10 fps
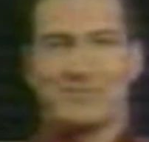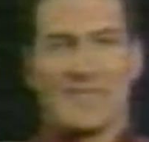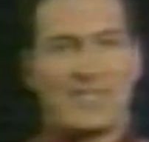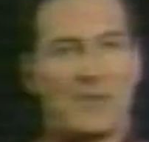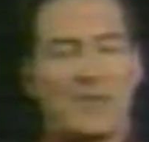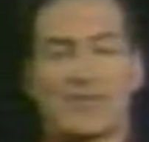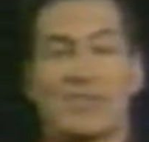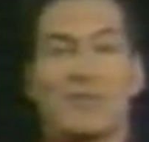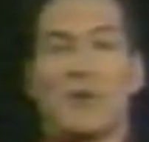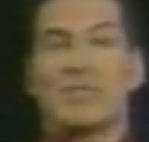Some of us
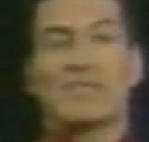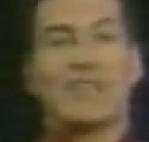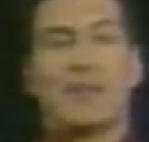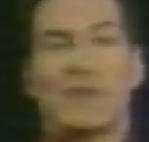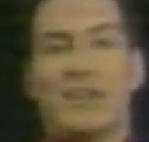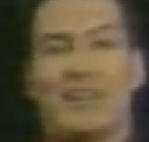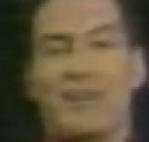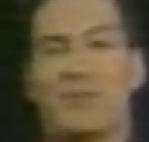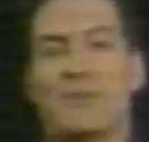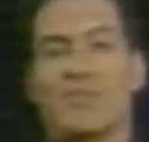couldn't watch the game that
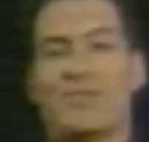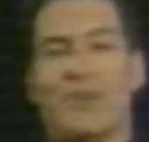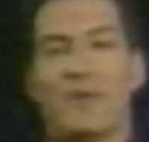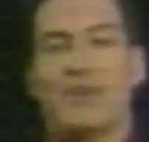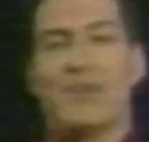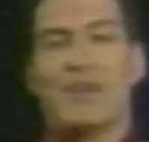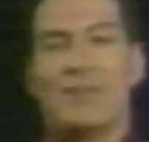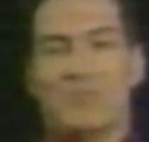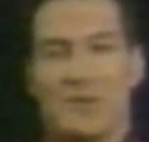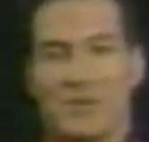night. We were so
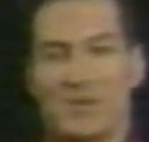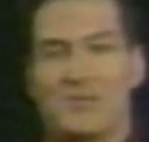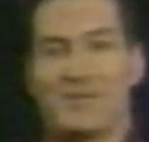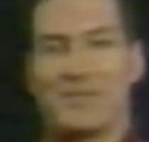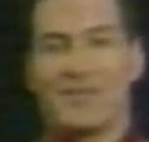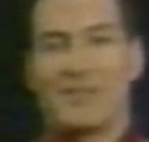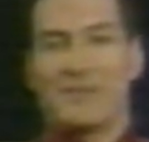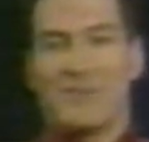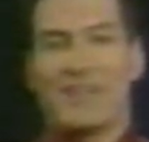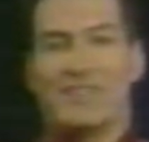moved
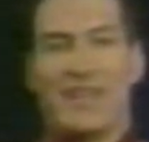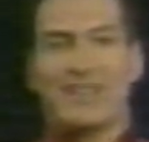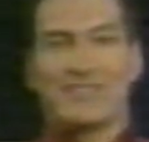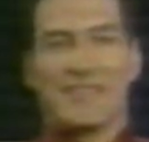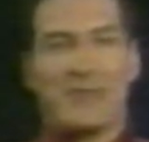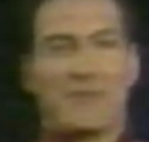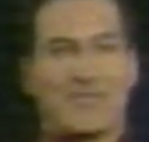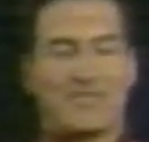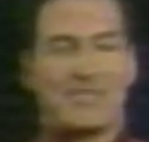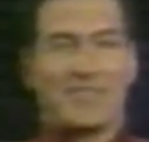by Dallas Cowboy
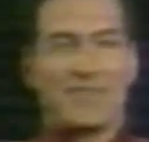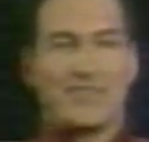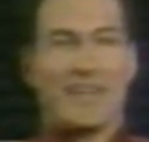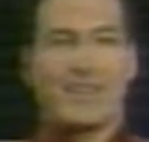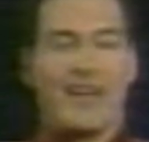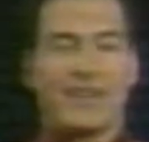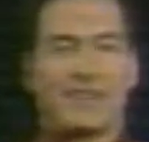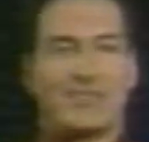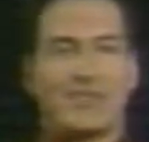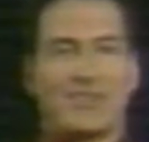Cheerleaders. I
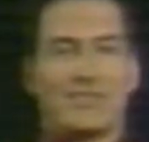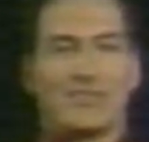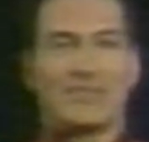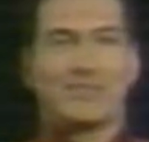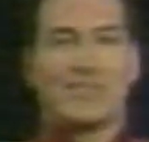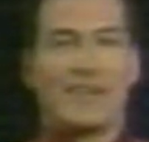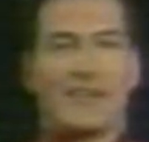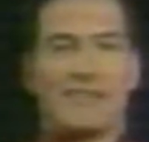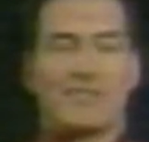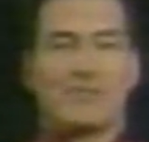get teary
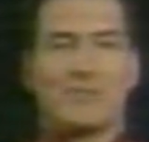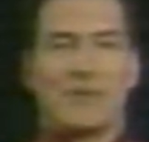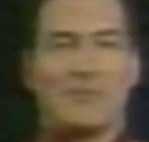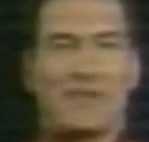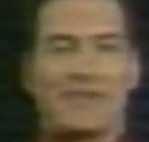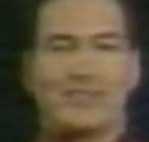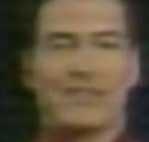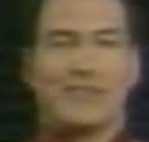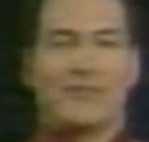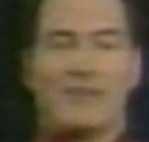just remembering that.
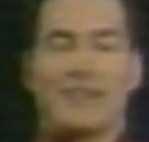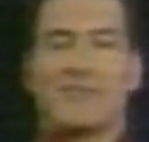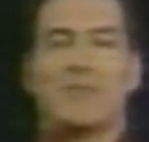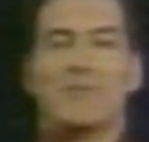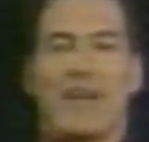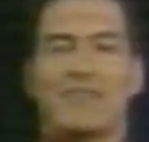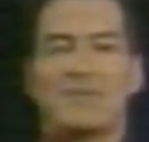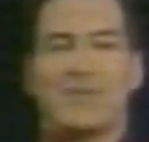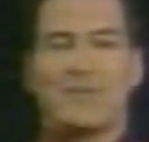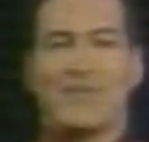In fact, it reminds
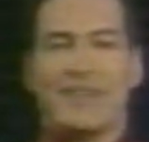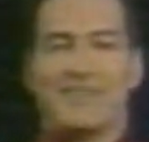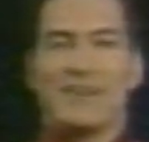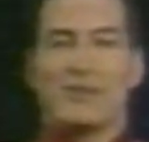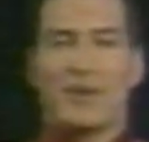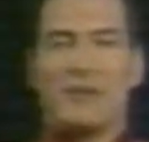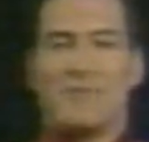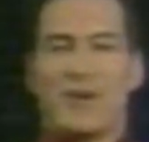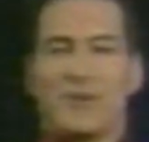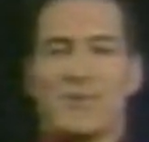me of that great
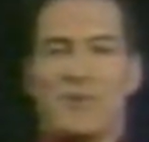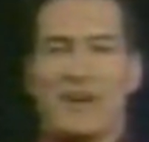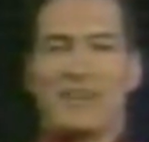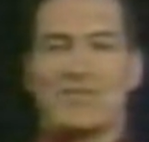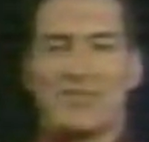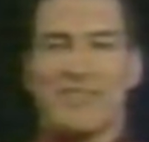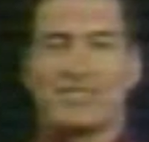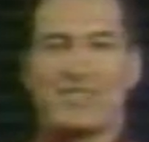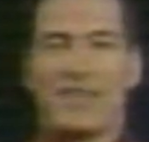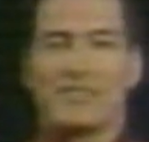Margaret Whiting jazz
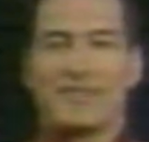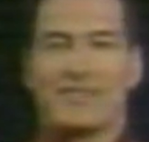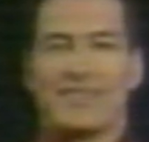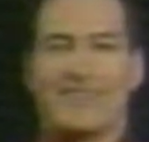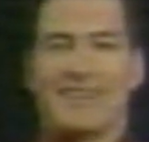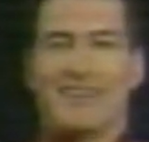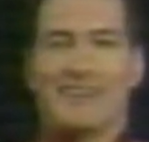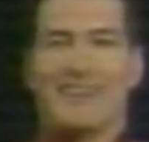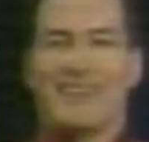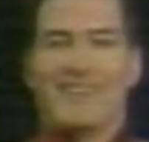classic,
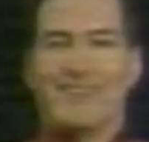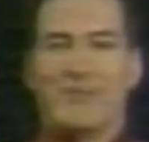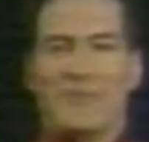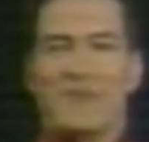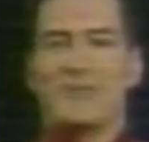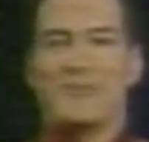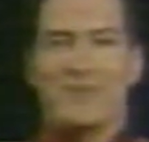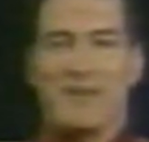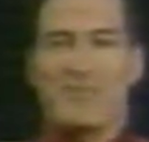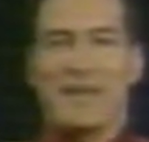One for
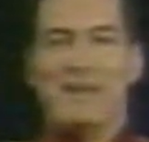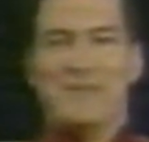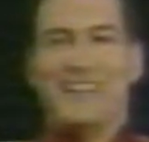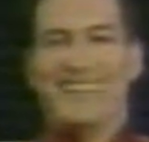My Baby.